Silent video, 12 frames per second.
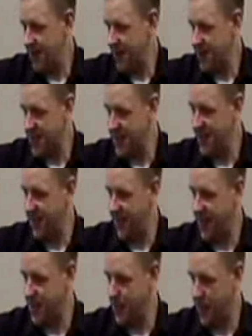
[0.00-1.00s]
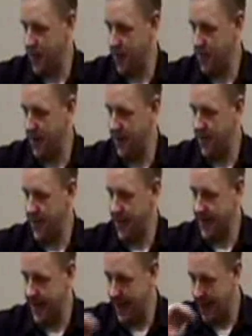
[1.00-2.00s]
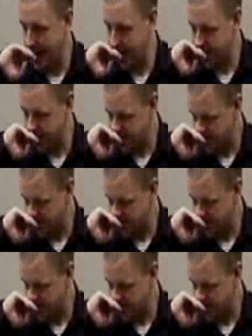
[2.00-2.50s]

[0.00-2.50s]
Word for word: they'll see it on Facebook or wherever like that. Um,